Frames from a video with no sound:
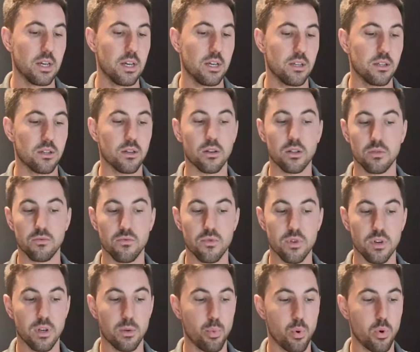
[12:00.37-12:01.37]
So it's
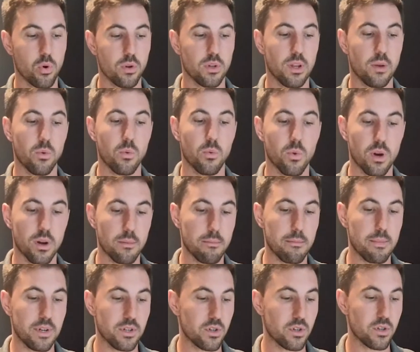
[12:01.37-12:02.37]
really important that we want to
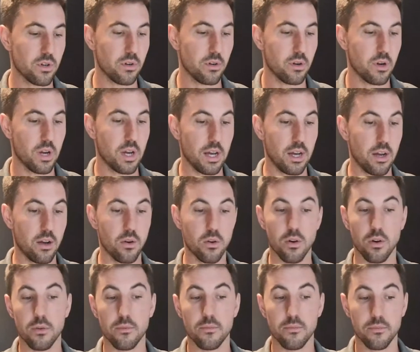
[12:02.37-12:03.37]
measure
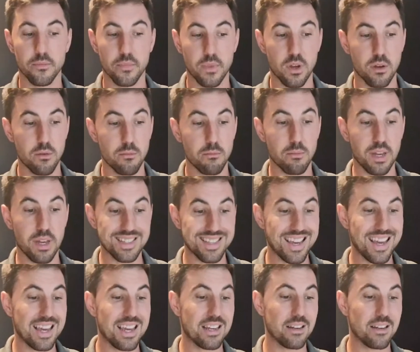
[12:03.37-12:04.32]
or maintain